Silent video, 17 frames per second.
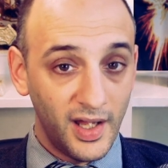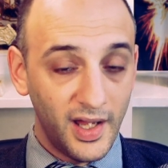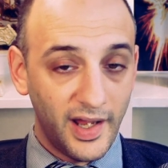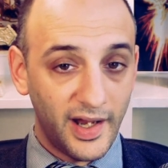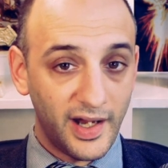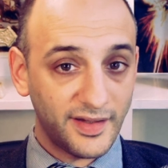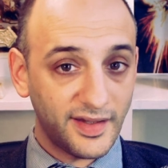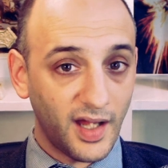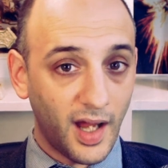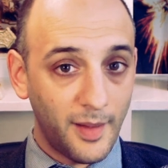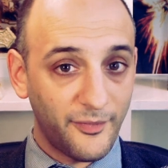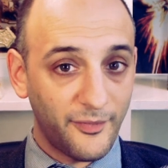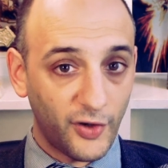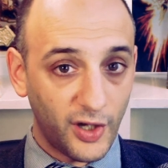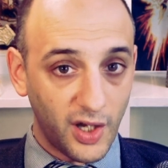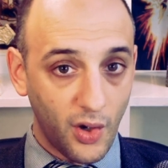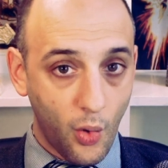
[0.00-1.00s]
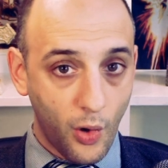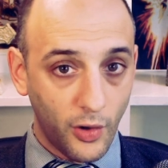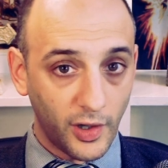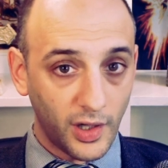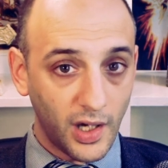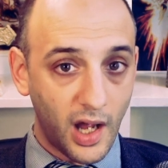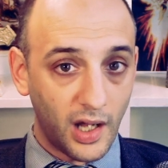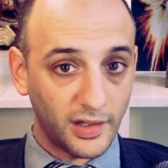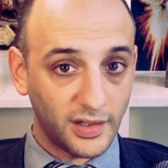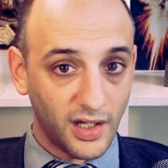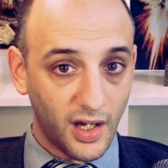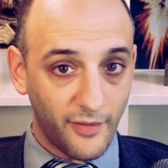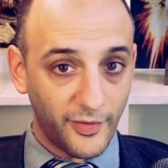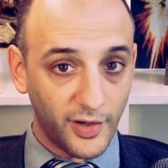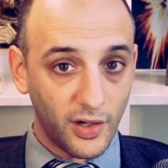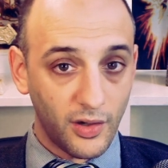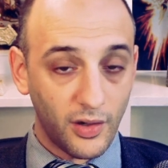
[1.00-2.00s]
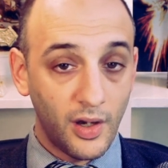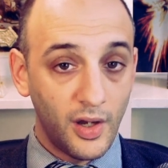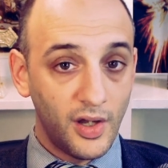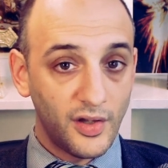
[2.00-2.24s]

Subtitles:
and it's time for the Oregon governor